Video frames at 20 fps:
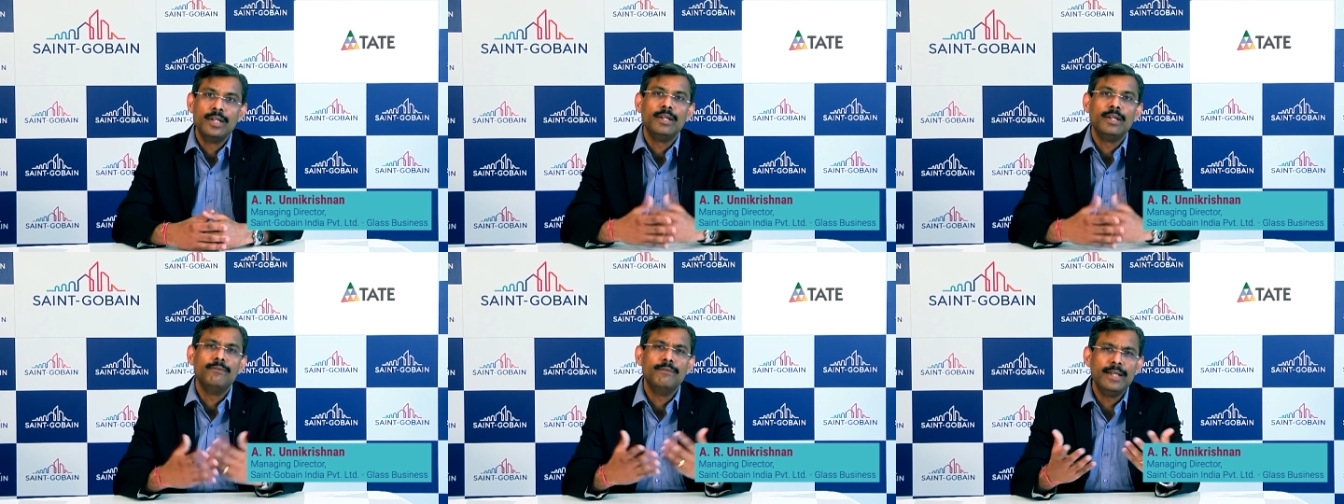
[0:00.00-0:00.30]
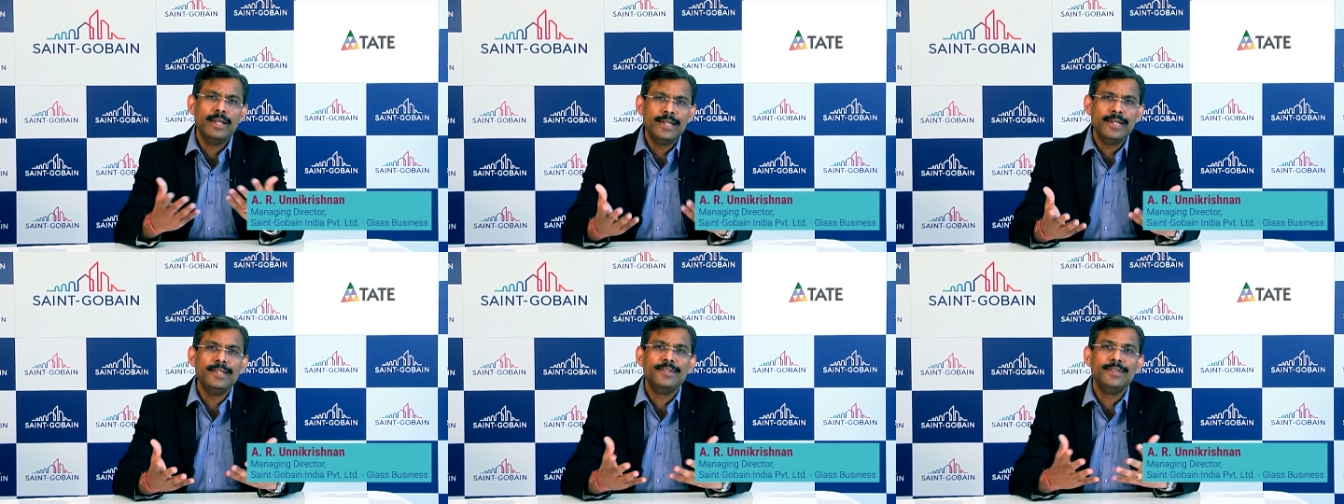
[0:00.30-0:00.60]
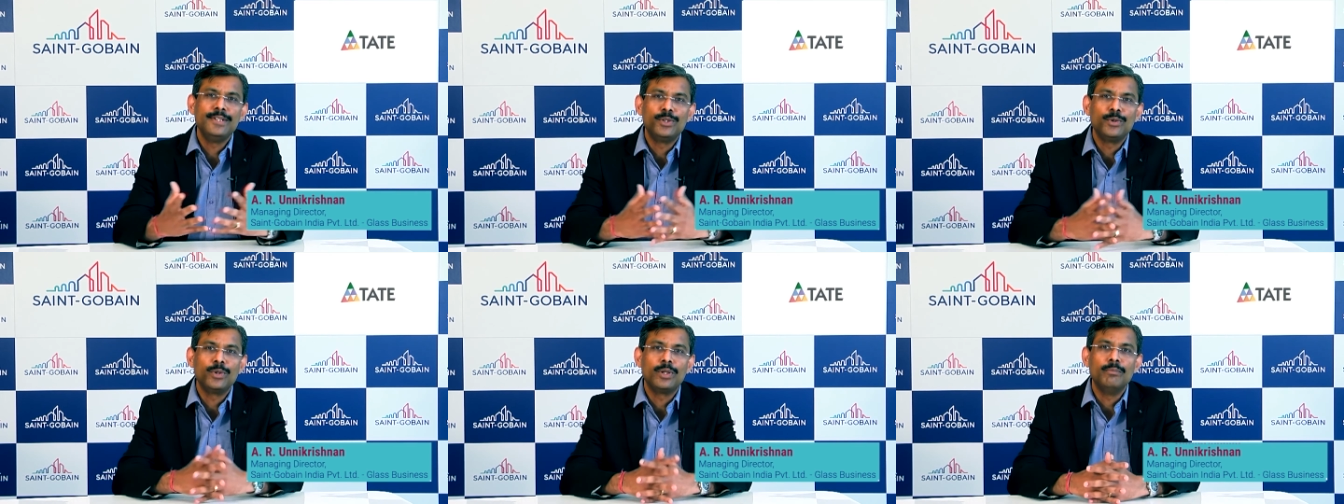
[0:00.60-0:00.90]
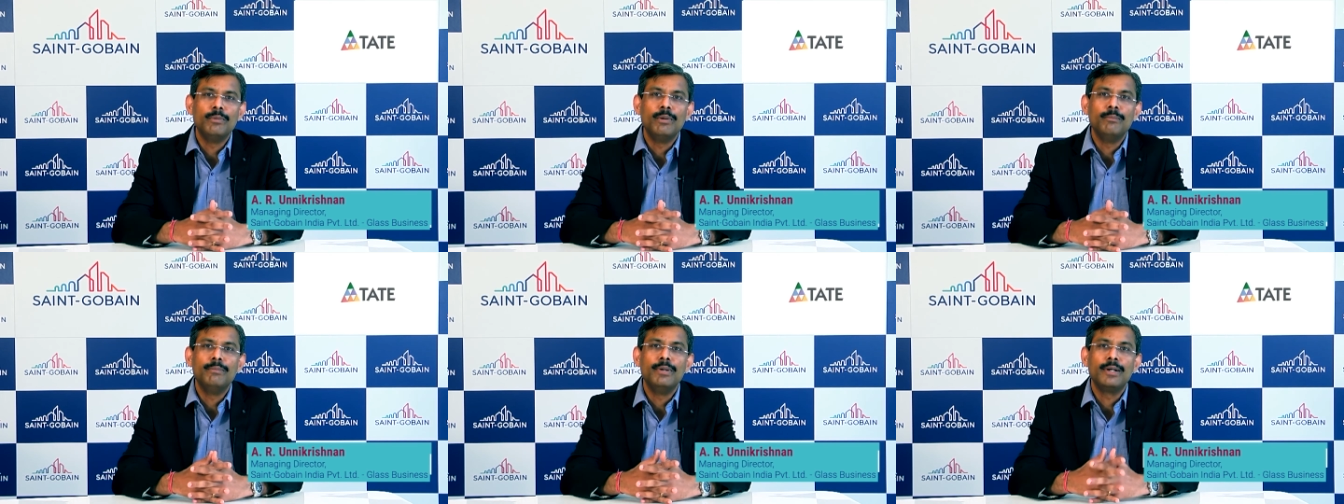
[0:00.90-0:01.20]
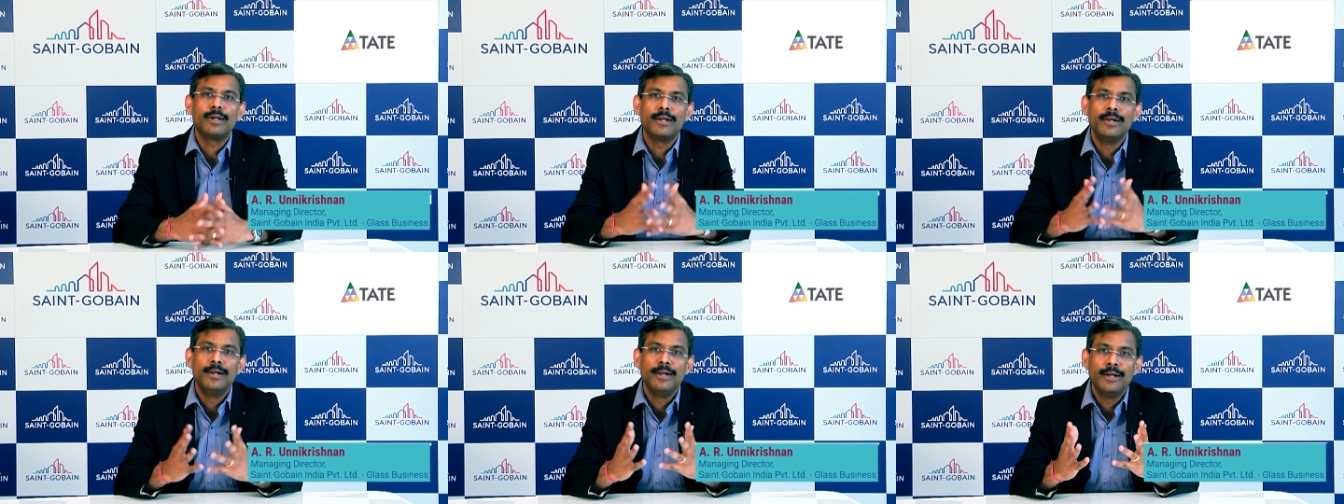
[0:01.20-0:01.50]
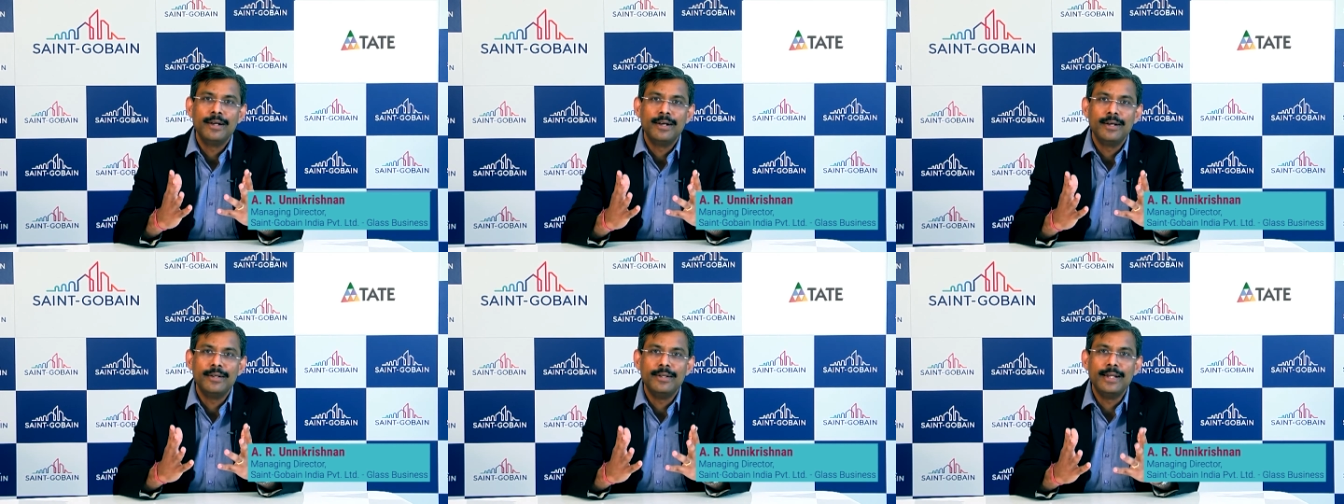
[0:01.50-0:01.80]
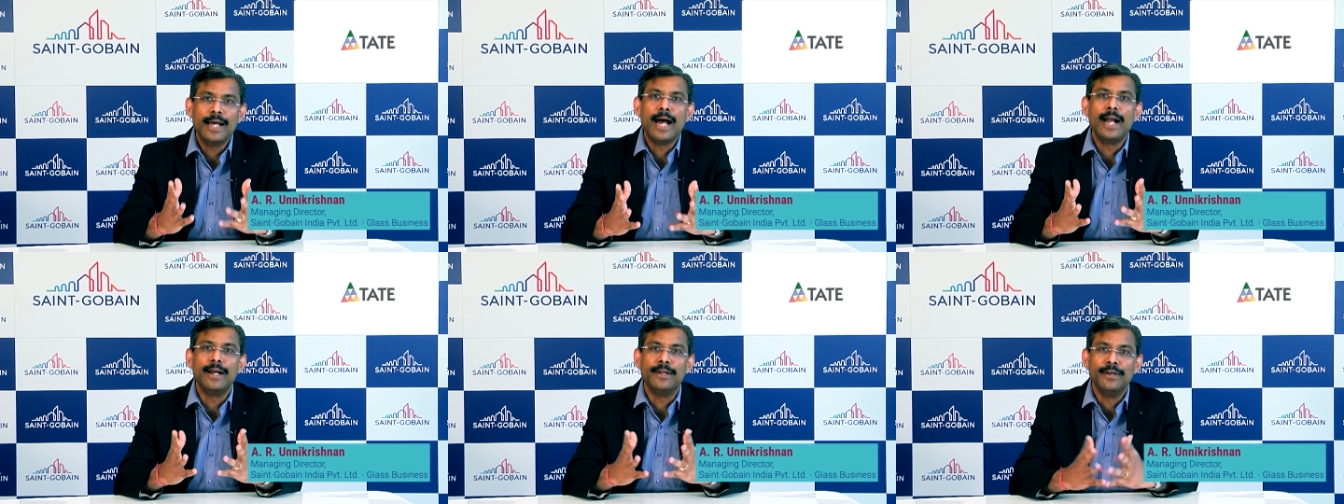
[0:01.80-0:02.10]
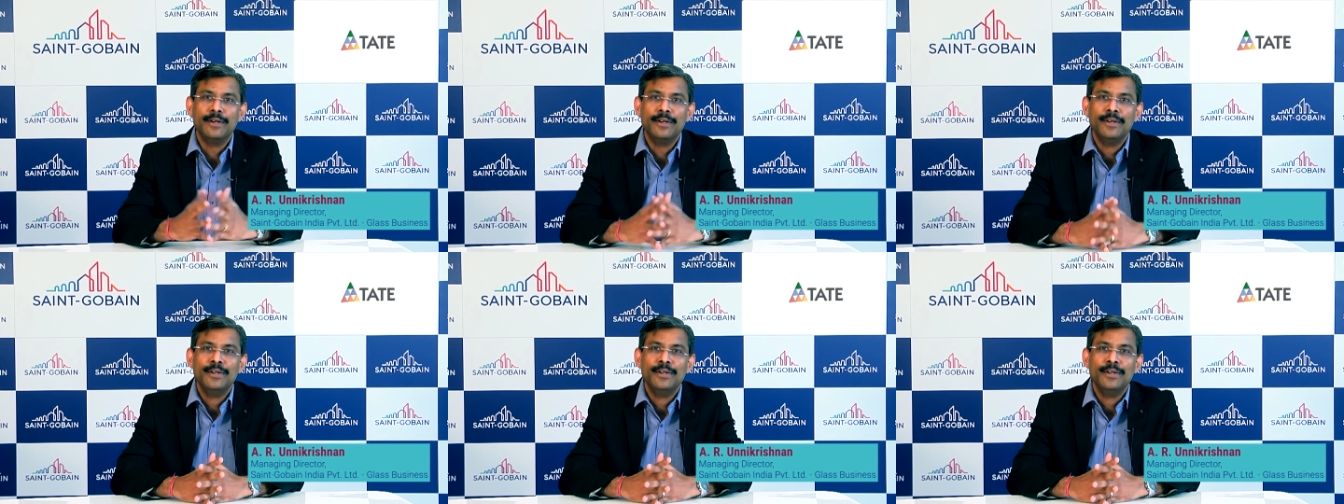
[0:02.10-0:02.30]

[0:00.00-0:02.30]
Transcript: Very easy to remember DAD.